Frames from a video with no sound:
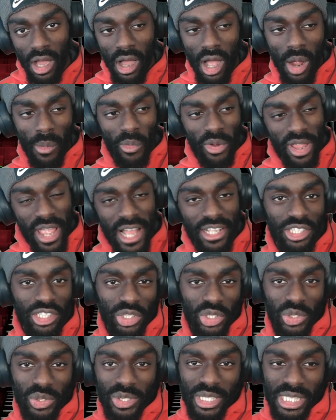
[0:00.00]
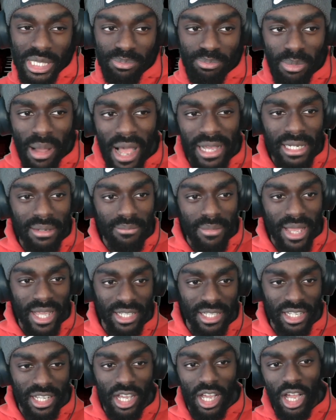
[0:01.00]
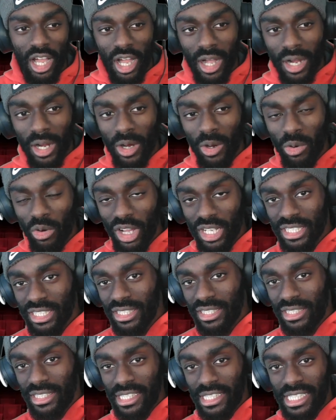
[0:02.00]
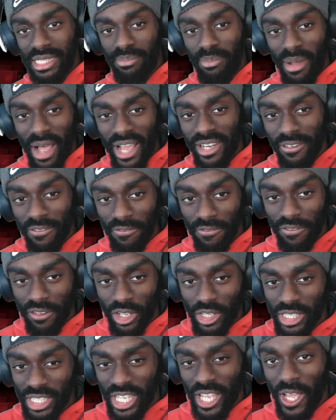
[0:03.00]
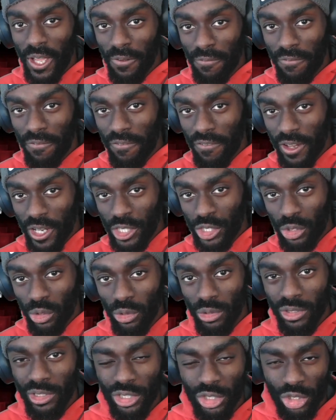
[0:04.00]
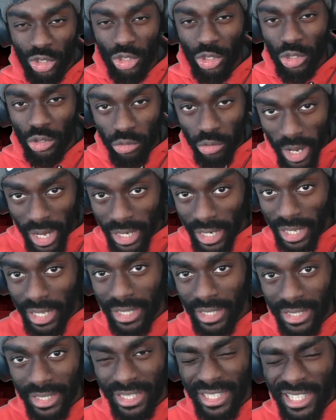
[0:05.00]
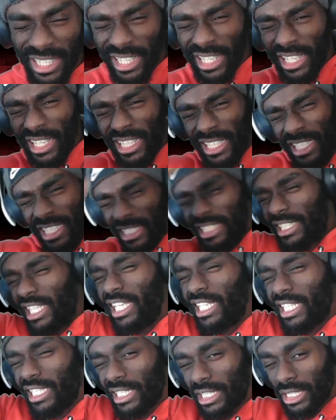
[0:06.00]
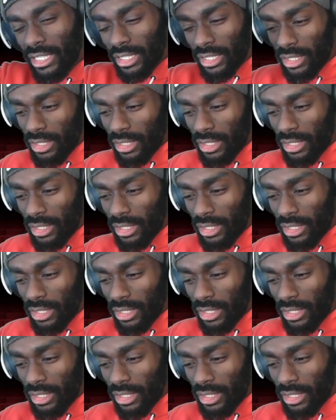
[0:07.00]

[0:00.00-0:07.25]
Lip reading: I'm reacting to Spider-Man Across the Spider-Verse official trailer. Let's get it.